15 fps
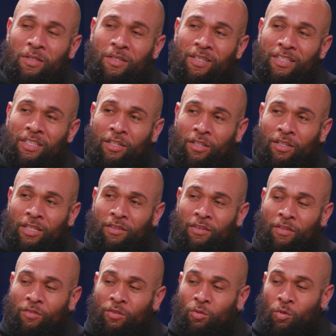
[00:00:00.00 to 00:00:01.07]
Yeah.
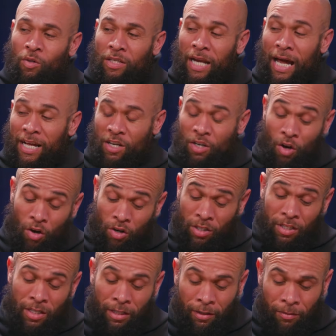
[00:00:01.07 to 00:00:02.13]
Even talking like
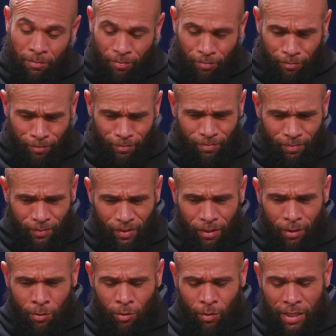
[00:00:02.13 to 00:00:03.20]
last year,
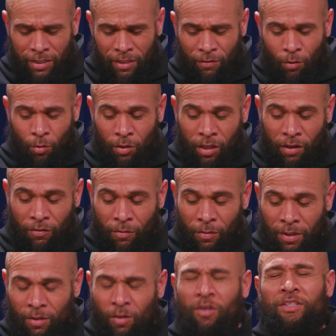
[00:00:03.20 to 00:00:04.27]
it's quite a difficult year for
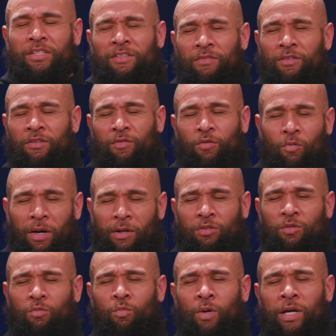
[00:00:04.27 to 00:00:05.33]
me. Not difficult, but it
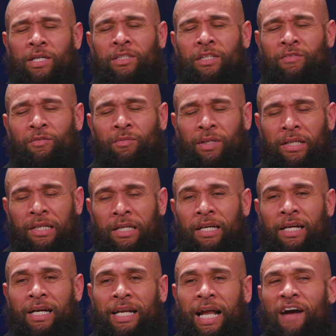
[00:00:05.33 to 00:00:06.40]
was a weird year for me.
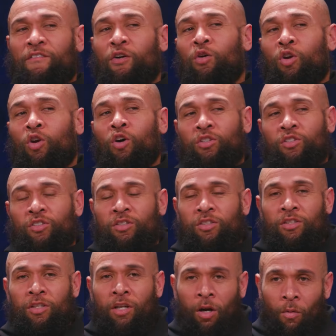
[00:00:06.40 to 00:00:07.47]
I felt lost.
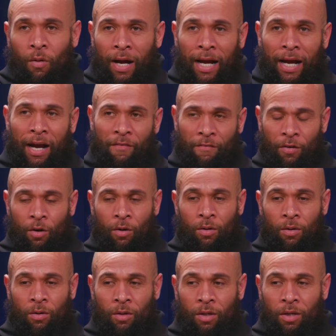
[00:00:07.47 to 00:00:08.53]
You know why? I
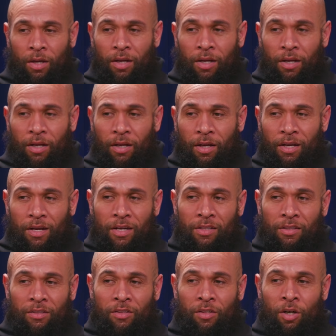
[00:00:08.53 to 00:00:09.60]
felt
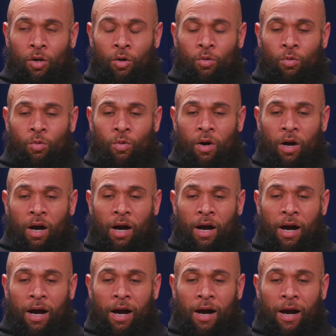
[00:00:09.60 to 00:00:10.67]
as though
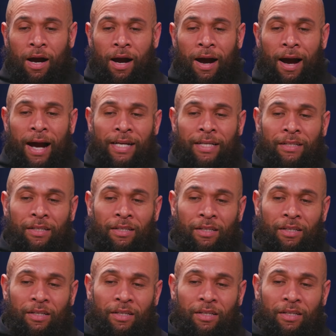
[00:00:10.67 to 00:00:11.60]
I'd